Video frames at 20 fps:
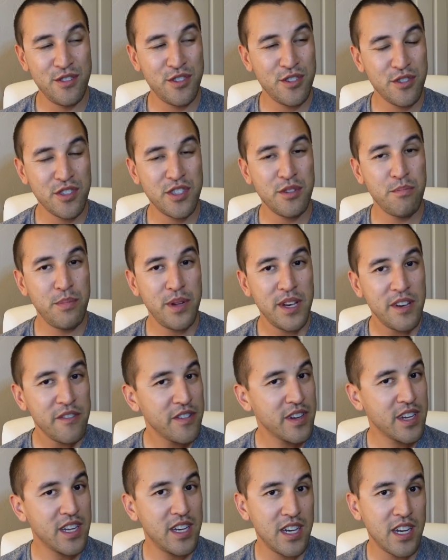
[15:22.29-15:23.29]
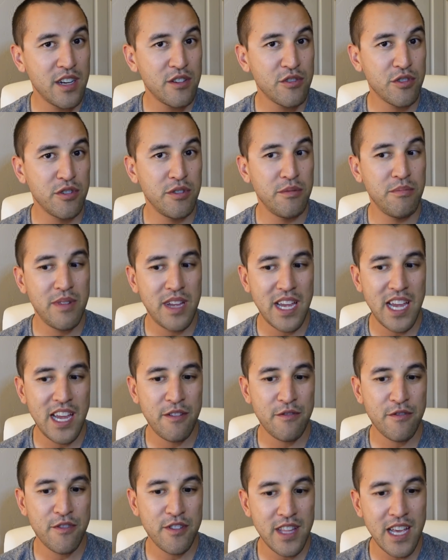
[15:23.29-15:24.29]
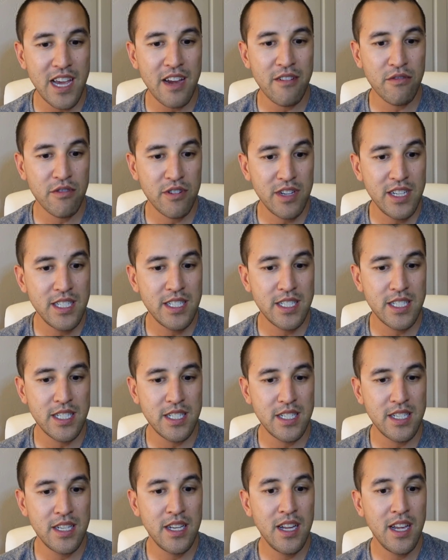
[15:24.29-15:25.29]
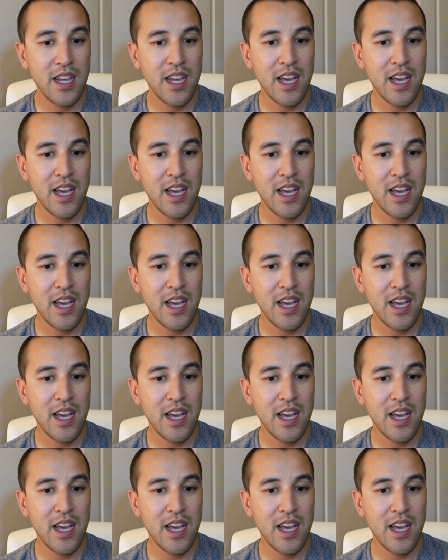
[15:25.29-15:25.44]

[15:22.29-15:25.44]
So it's a bit of a conundrum, and for that reason